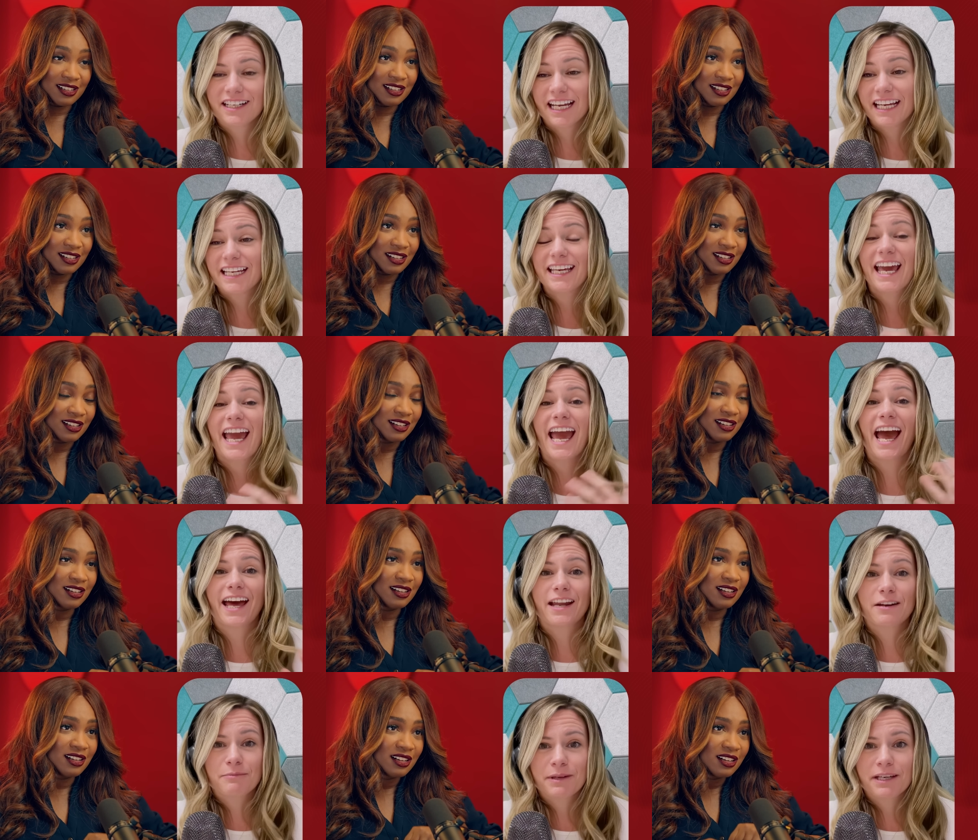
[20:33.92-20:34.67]
Speaker 1: It
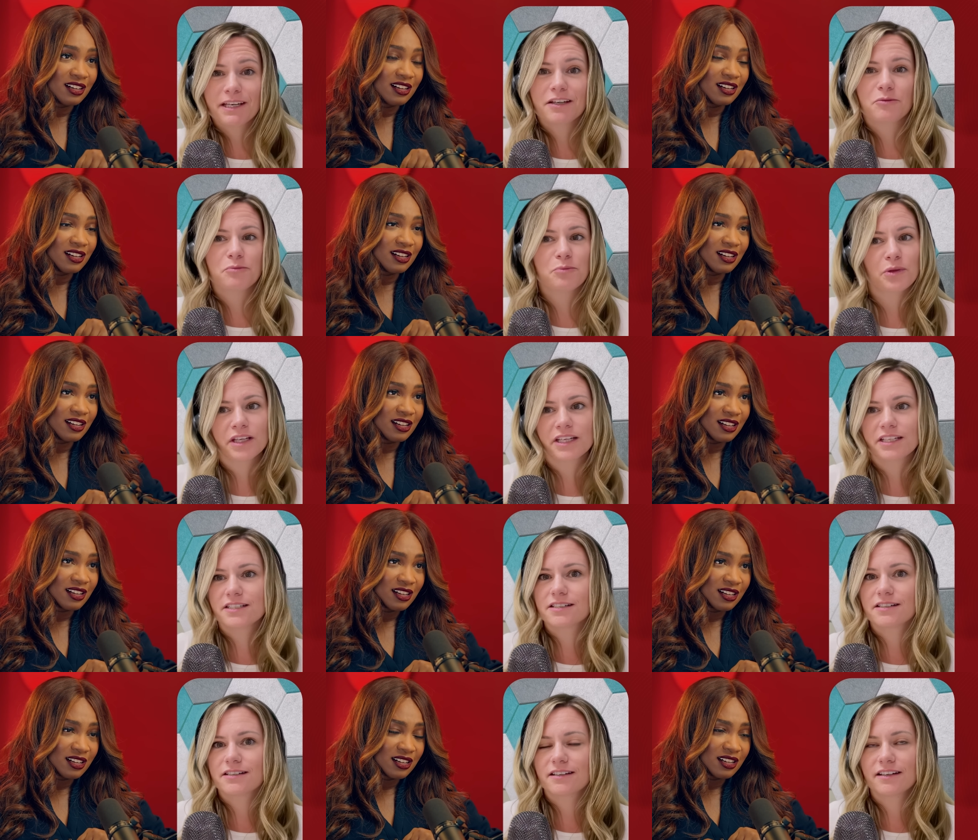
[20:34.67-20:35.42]
can be complete
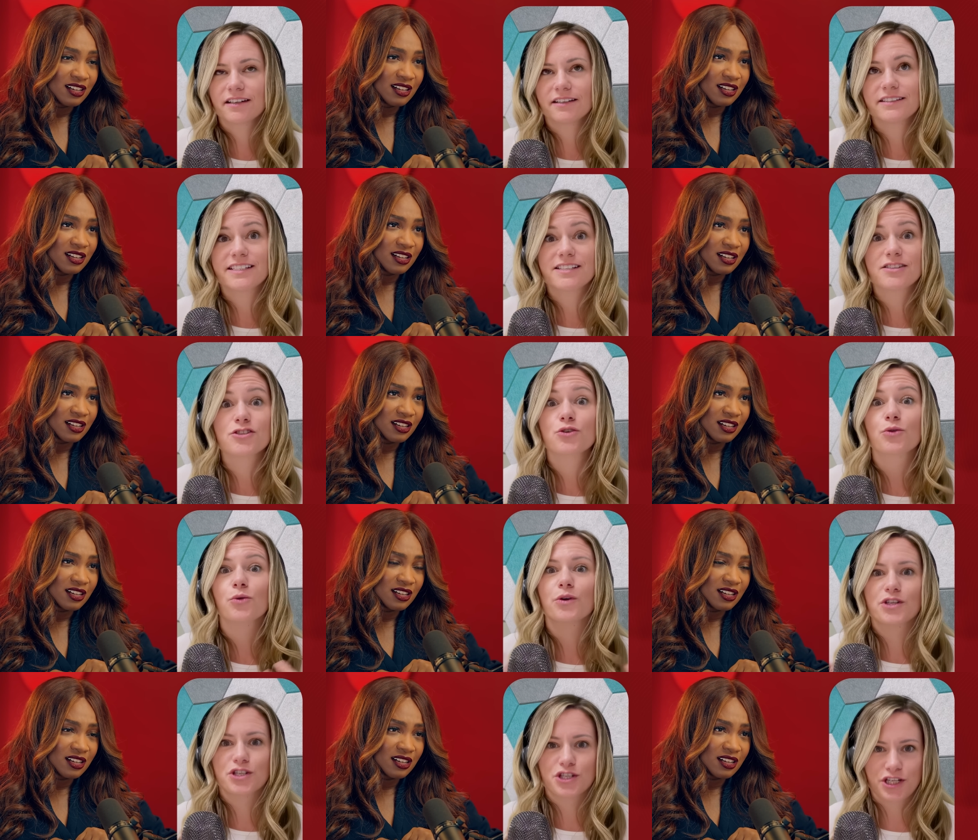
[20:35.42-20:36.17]

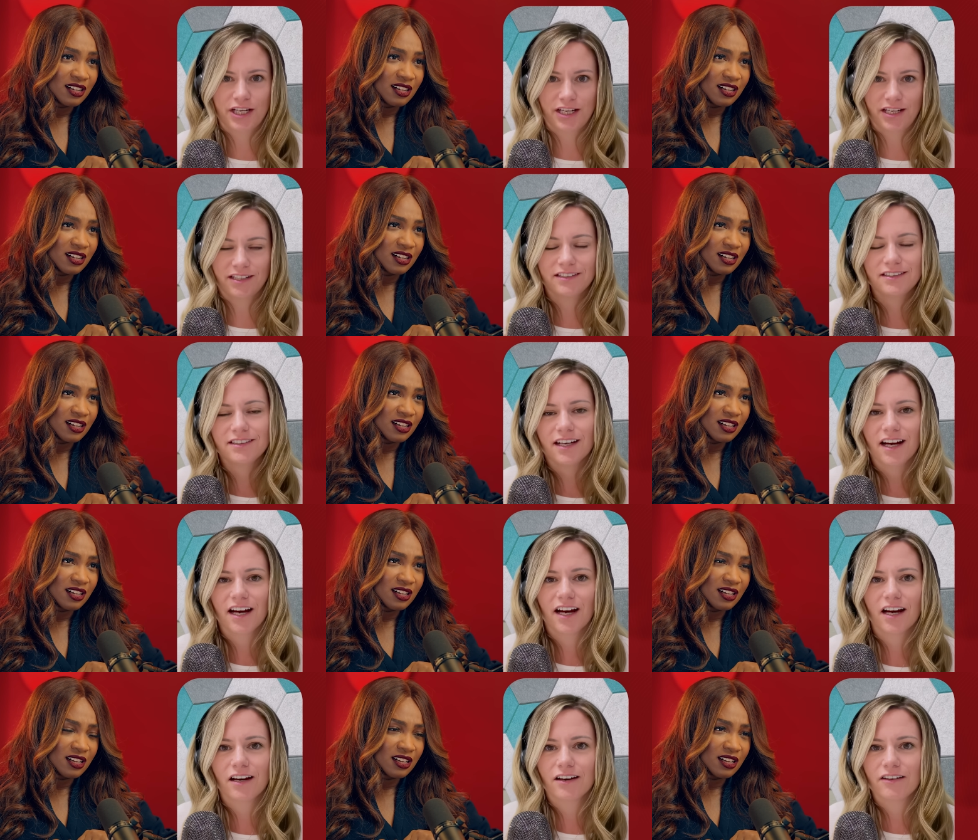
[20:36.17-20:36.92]
distortion
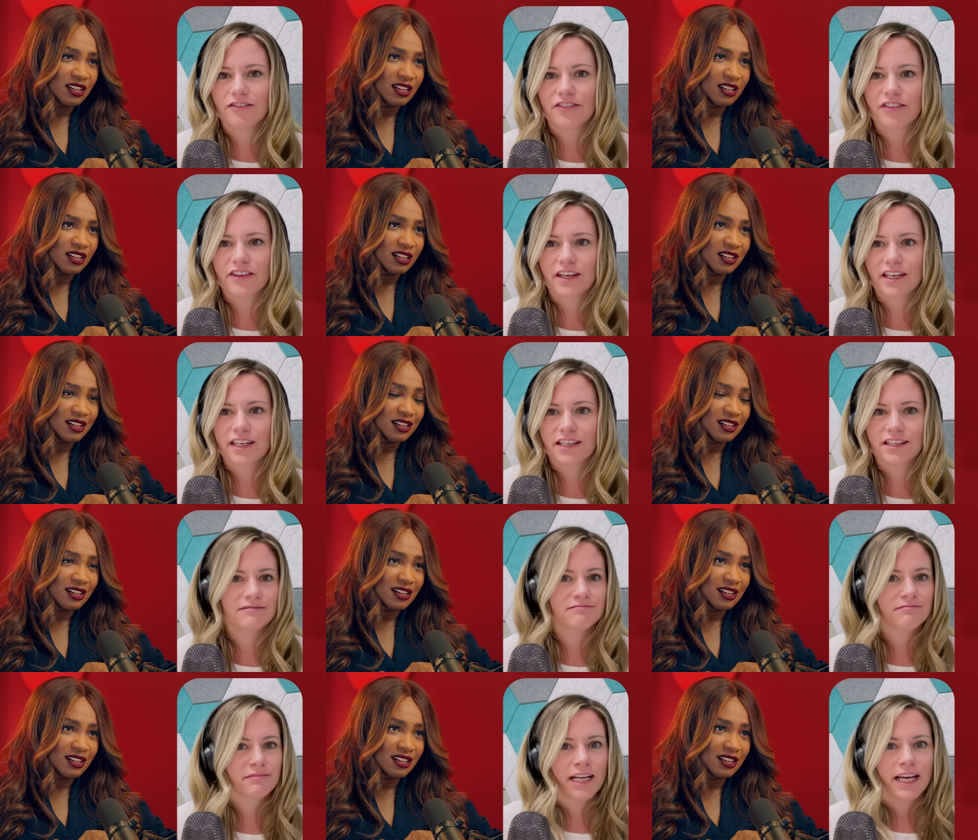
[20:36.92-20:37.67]
of the
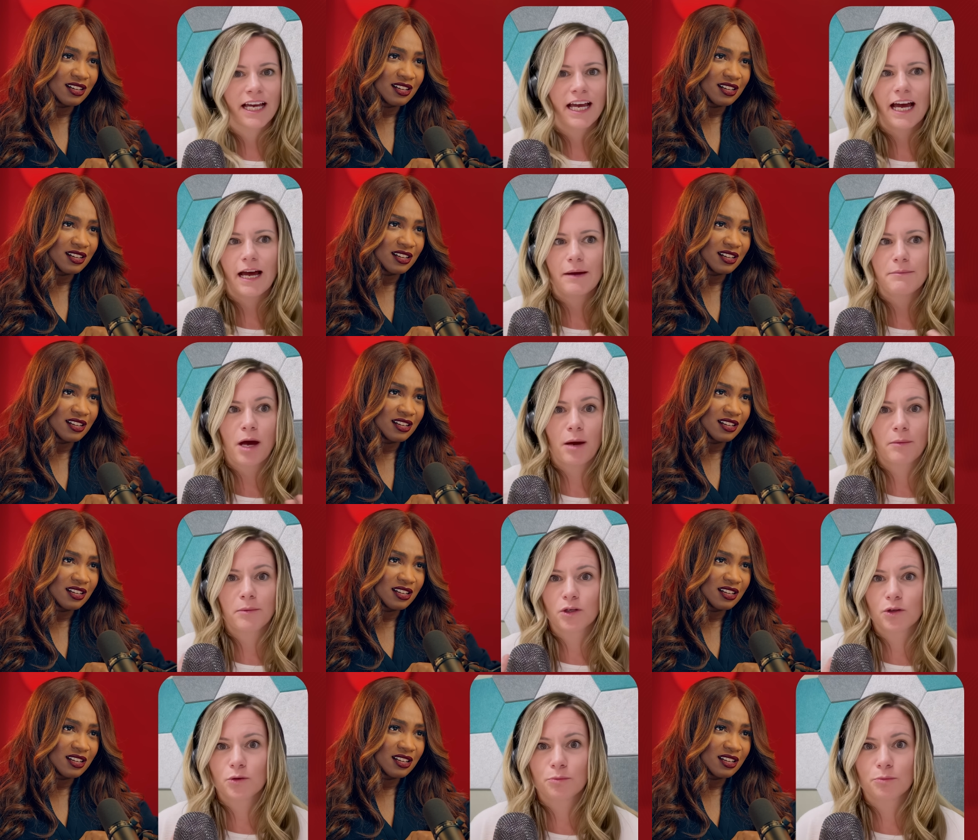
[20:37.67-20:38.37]
abdominal